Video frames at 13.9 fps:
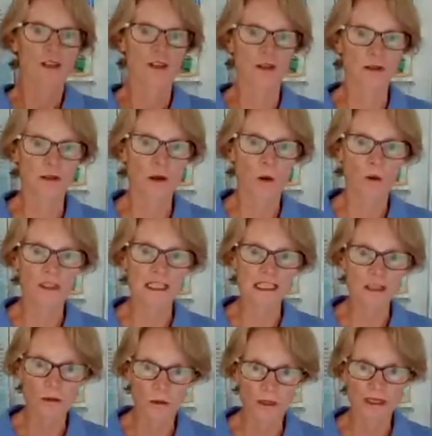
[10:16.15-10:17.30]
So the horse
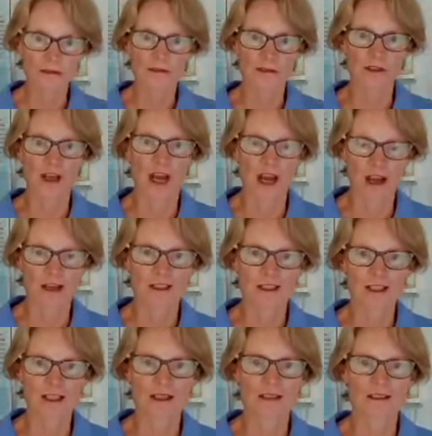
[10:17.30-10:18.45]
is looking for an
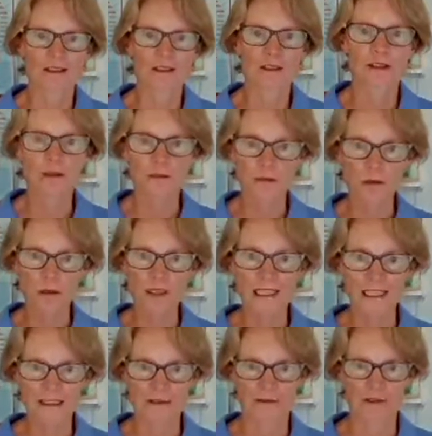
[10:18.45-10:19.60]
answer to
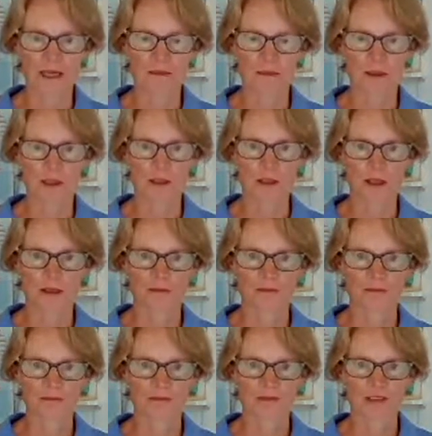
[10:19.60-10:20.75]
relieve that pressure.
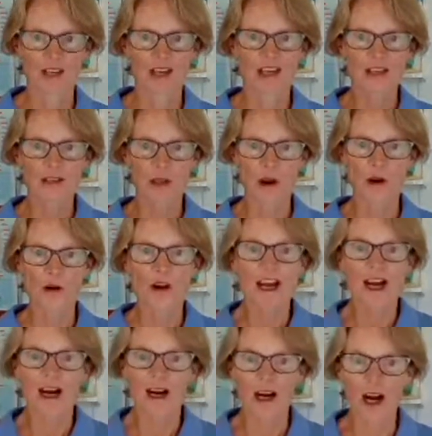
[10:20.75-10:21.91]
So
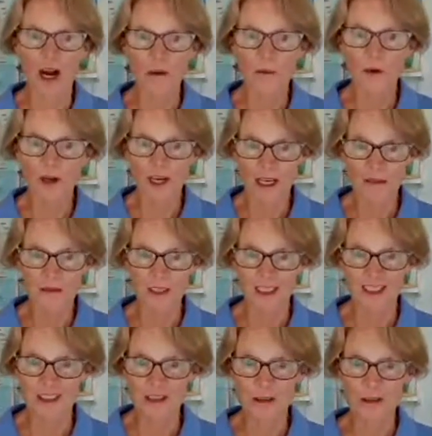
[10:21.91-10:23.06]
what I would
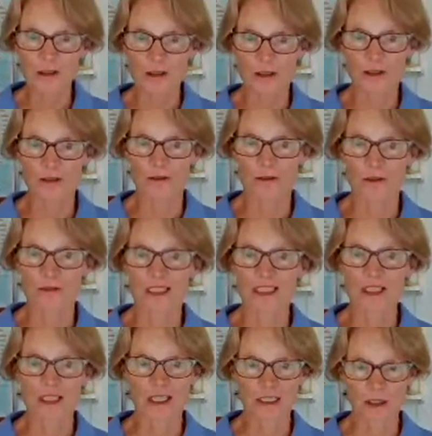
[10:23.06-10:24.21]
like you to do for me
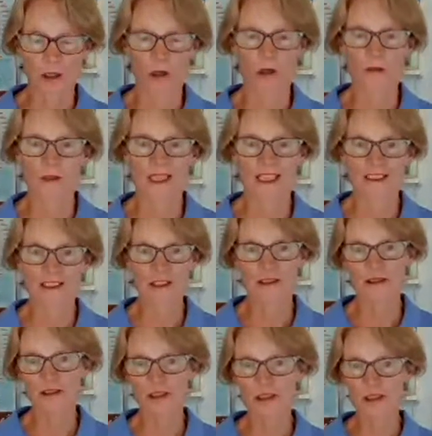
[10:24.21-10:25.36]
is in the comments,
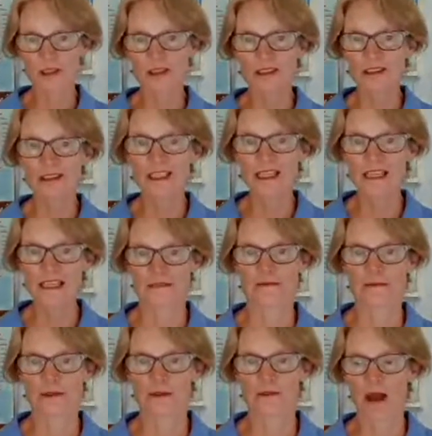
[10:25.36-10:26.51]
just leave
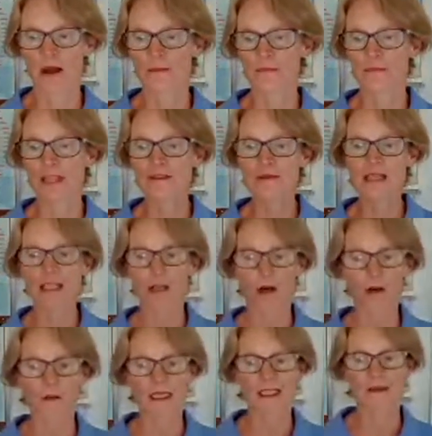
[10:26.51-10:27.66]
me a
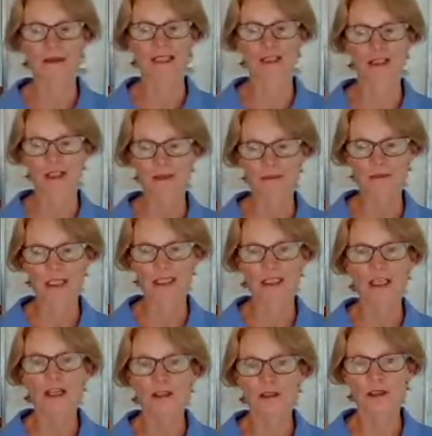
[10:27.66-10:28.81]
comment about something
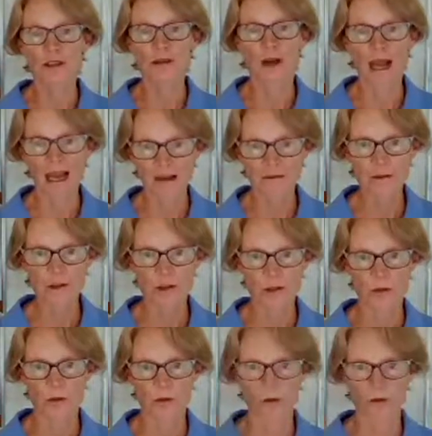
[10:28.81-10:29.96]
that you haven't
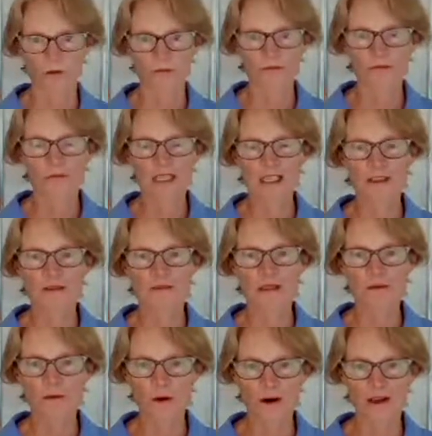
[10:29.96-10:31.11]
taught because you've
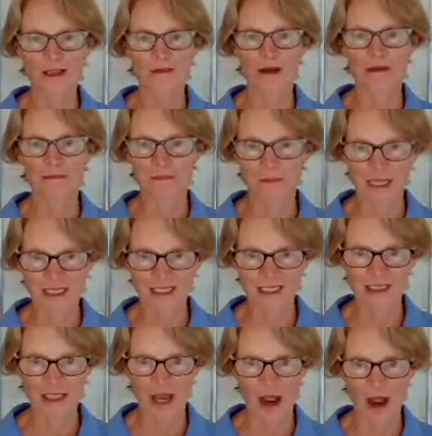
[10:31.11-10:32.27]
been worried about mucking
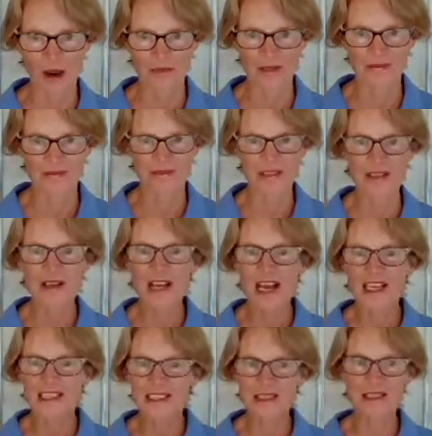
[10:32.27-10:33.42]
it up. You know,
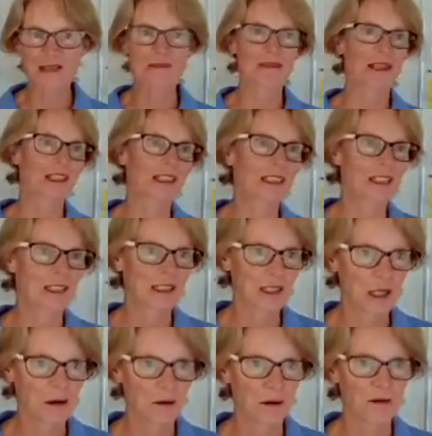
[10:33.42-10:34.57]
it's something I hear
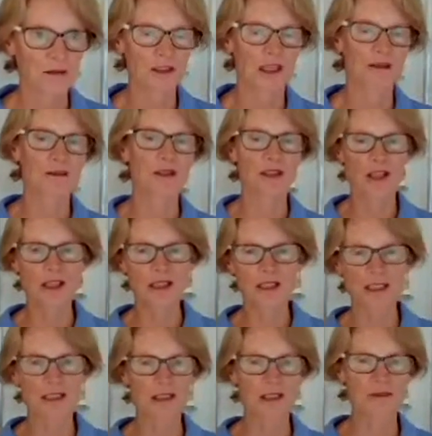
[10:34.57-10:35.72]
so often. I was going to
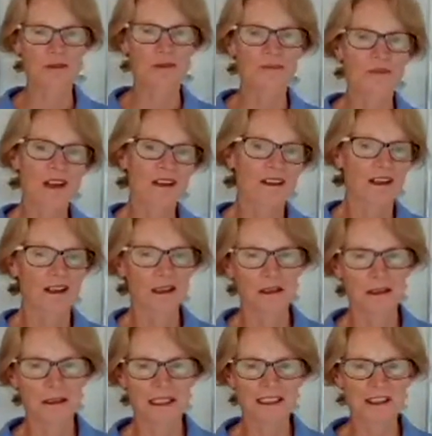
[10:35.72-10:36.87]
teach this, but
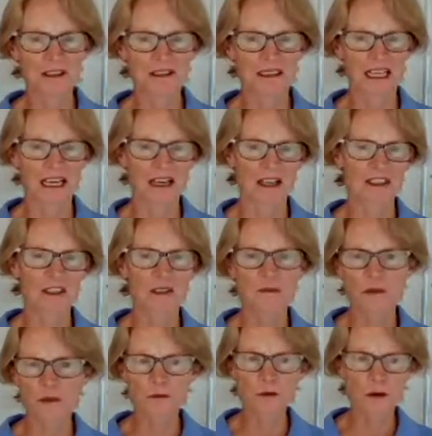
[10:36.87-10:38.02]
I don't know how. I didn't
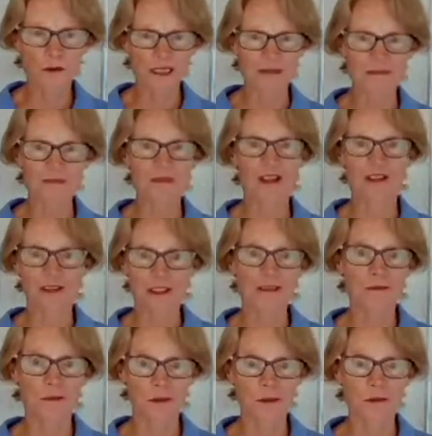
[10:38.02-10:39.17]
want to ruin him. I
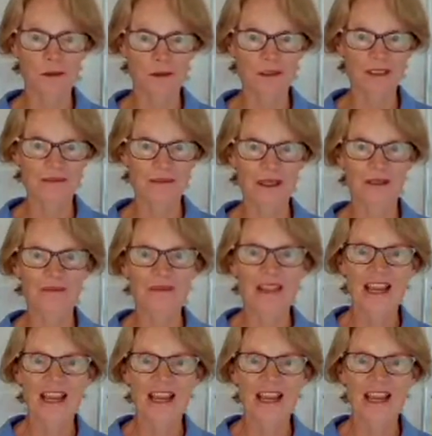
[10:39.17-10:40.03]
didn't want to ruin him, you know.